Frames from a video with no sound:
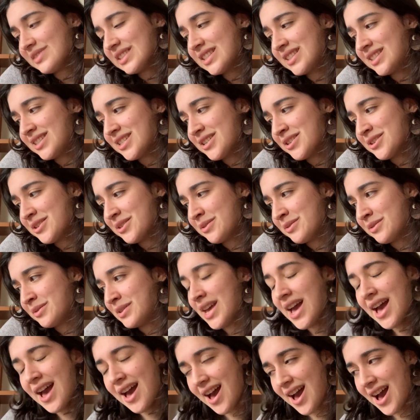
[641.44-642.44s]
So
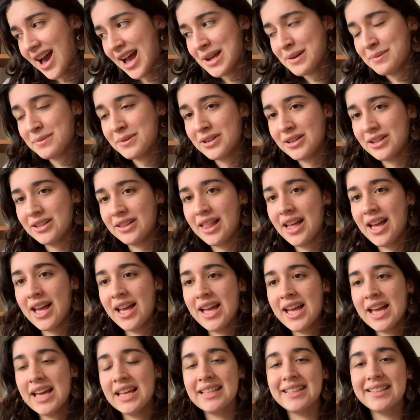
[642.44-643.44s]
yeah, I will
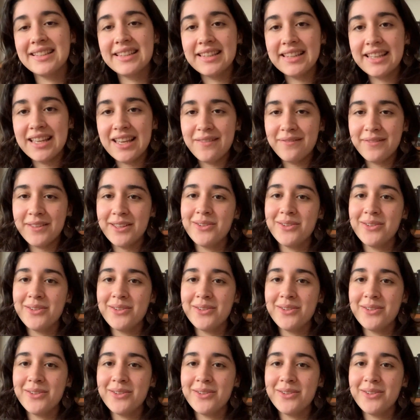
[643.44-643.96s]
leave